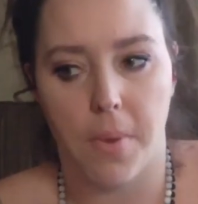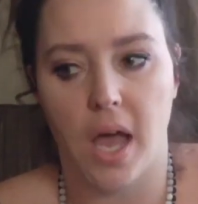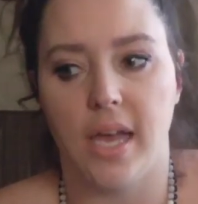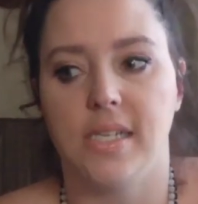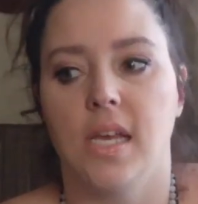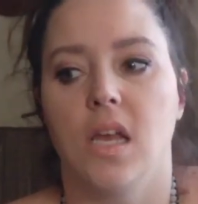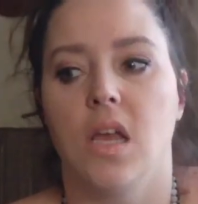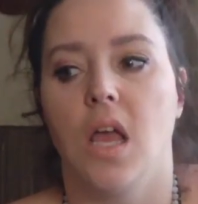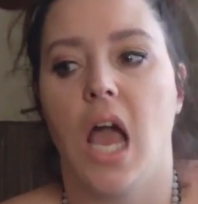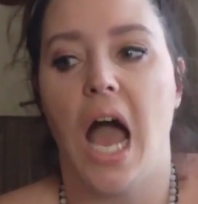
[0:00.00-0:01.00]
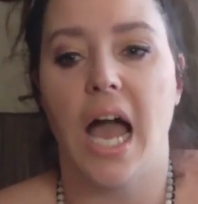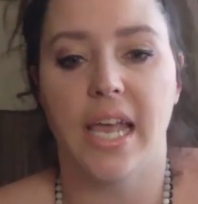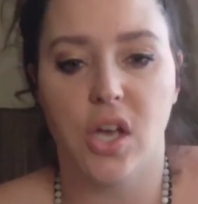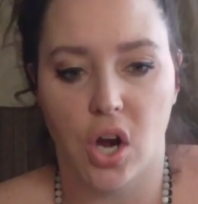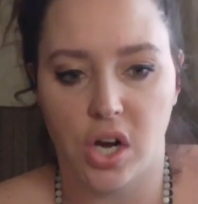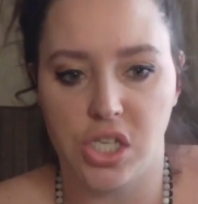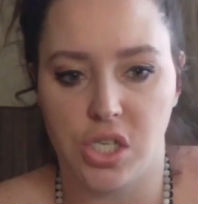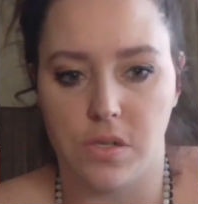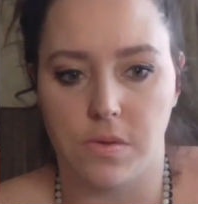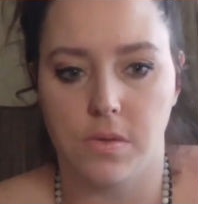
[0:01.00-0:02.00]
but I
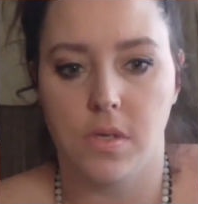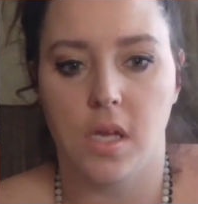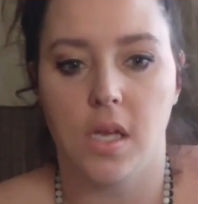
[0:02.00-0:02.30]
encourage you